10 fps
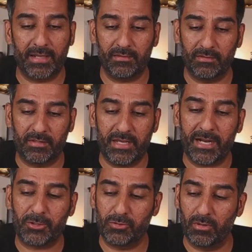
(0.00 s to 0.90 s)
and
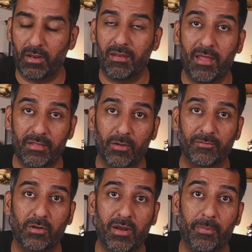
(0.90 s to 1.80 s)
the actual length
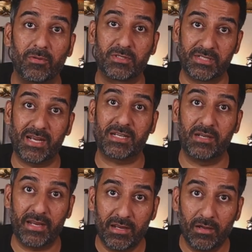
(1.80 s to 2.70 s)
of the clip-ons is
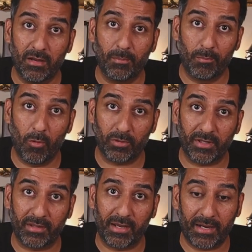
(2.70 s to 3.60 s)
actually more
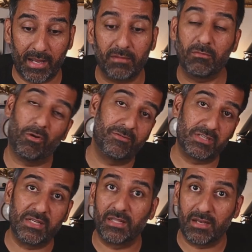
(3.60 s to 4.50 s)
than that, and
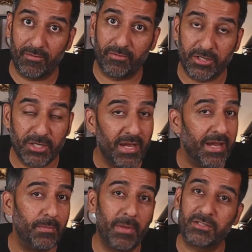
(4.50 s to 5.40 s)
obviously the leverage,
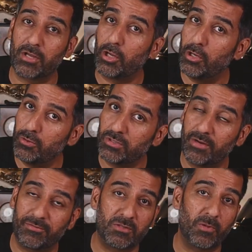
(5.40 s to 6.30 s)
it makes a huge
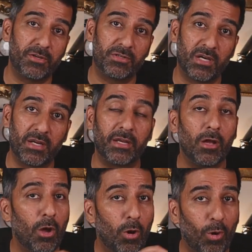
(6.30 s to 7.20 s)
difference when you're
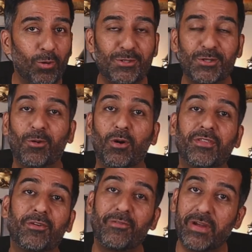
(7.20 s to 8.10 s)
turning. Also
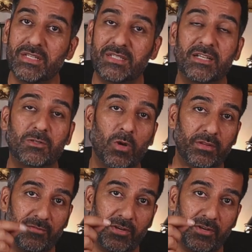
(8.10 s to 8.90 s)
on the rear sets, what